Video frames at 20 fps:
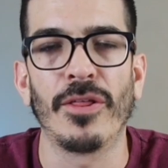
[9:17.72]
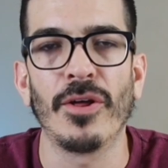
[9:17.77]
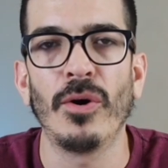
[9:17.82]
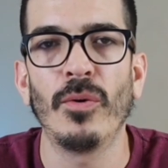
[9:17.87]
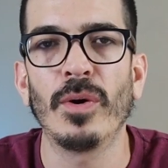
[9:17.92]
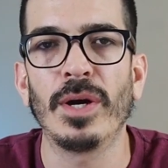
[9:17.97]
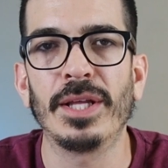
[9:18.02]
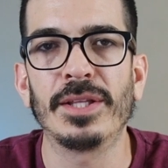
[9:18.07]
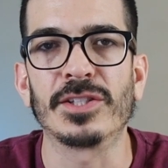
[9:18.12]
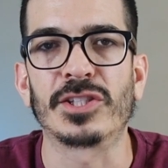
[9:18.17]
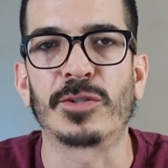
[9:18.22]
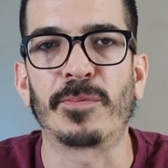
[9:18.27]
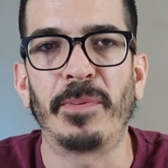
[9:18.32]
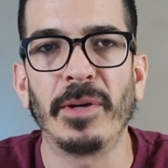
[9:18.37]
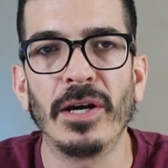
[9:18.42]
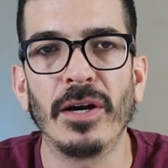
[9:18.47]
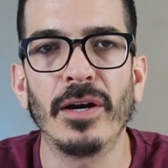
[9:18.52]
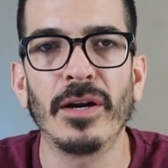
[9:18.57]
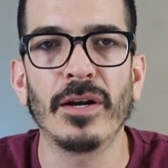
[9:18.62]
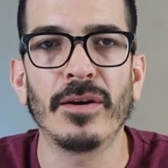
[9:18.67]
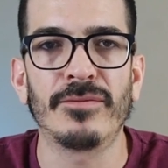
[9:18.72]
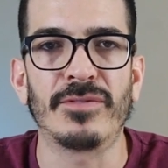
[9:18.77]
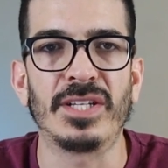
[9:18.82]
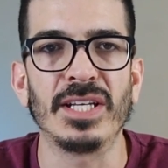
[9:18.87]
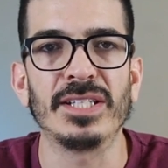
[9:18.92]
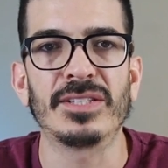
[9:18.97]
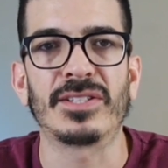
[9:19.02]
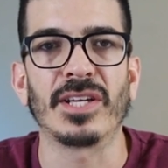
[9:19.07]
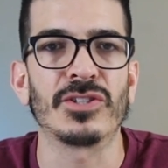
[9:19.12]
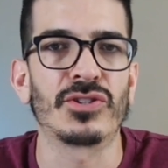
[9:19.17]
Although in the spirit of
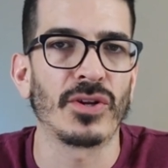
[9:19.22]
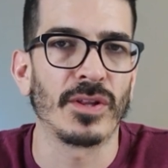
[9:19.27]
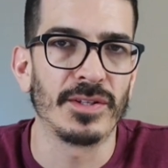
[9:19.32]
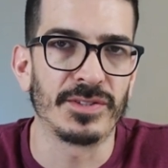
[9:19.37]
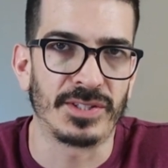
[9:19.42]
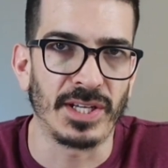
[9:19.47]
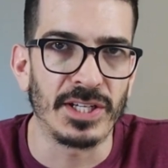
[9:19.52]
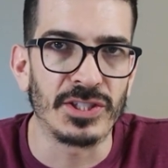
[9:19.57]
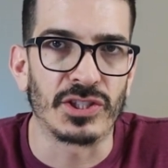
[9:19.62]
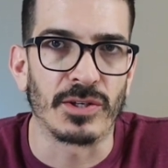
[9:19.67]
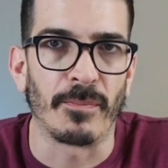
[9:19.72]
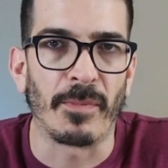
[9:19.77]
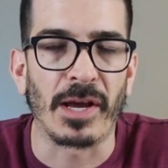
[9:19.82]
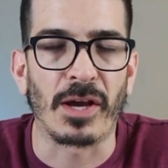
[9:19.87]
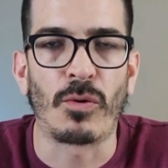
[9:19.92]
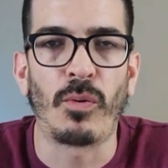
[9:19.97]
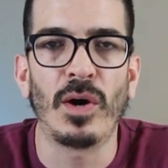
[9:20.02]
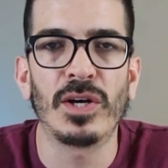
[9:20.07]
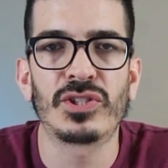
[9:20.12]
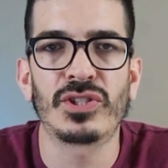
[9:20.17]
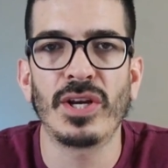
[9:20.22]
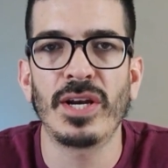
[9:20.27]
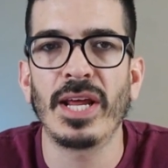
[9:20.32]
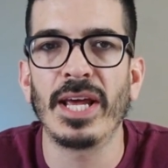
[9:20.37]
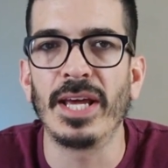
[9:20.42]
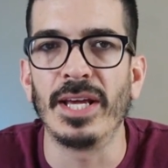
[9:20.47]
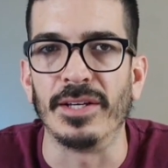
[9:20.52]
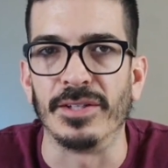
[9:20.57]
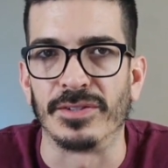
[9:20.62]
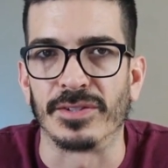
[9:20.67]
decentralization, my question
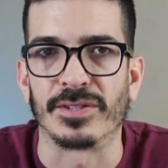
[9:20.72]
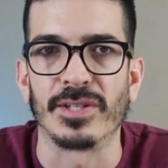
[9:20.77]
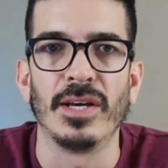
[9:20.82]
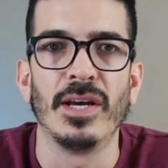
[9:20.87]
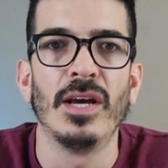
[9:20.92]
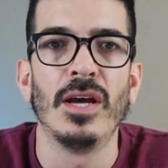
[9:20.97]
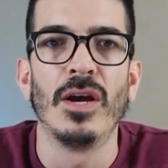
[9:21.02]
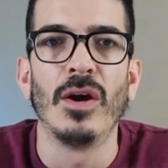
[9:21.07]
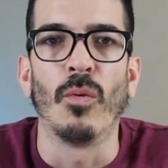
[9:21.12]
is,